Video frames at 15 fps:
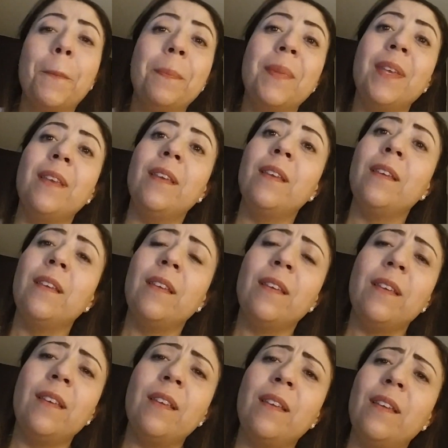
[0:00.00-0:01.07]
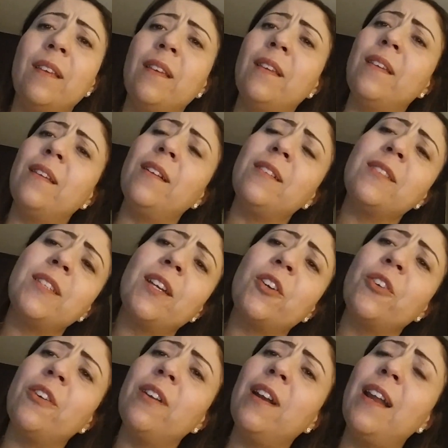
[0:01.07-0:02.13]
Me, I'll
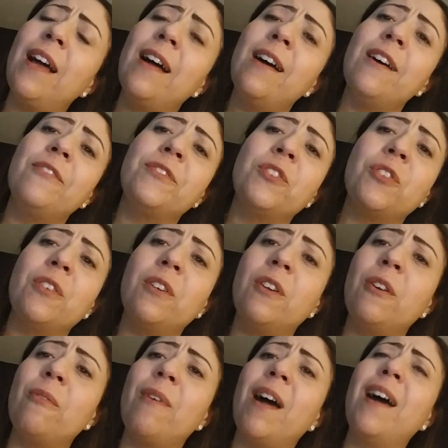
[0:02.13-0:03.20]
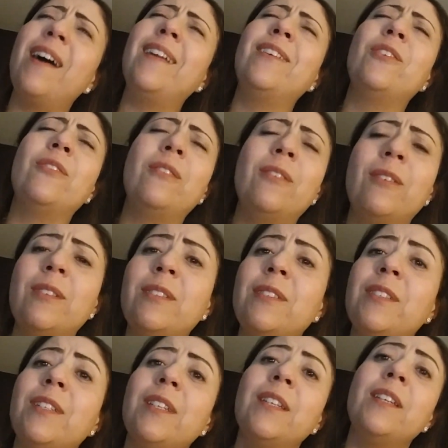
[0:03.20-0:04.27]
take her laughter and her
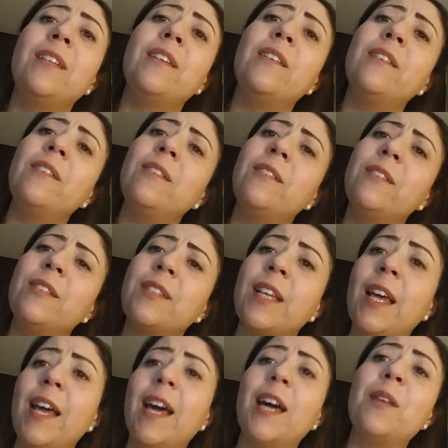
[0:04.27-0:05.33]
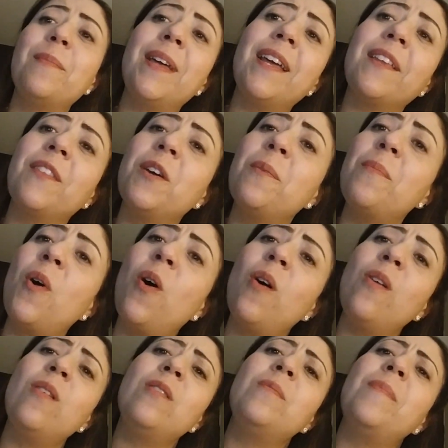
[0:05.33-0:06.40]
tears and make them
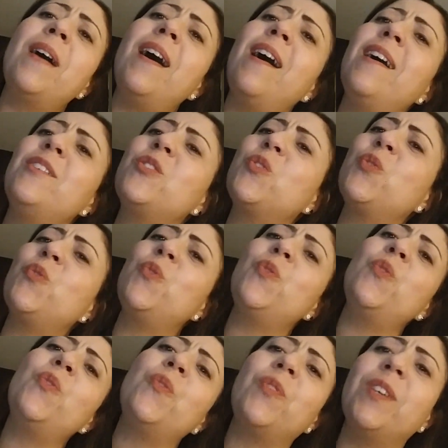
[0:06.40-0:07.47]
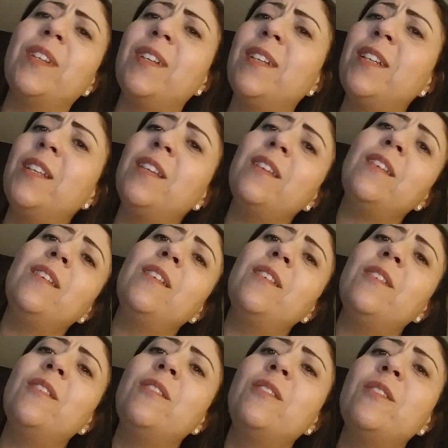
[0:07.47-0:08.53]
all my
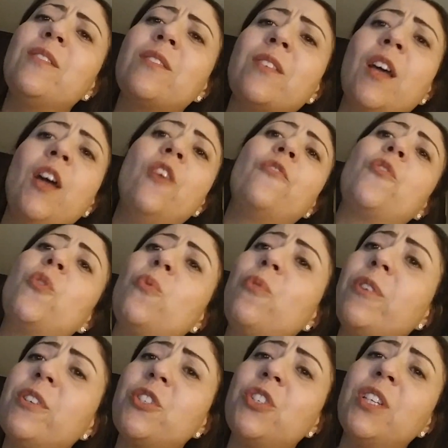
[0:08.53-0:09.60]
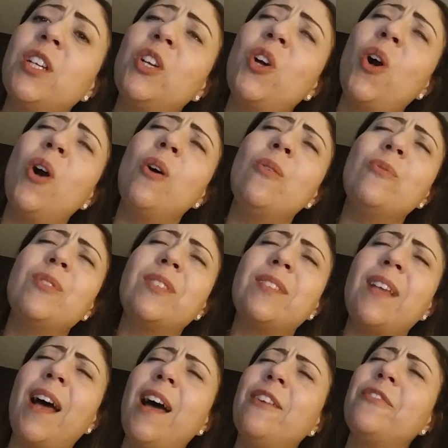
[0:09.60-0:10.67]
souvenirs. For where she goes,
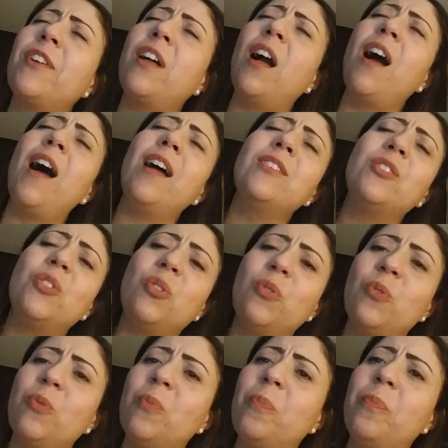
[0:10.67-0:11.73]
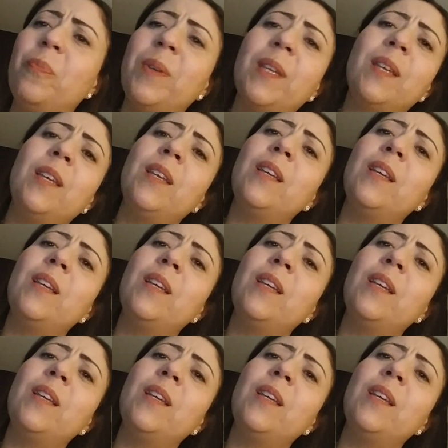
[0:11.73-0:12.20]
I've got to be.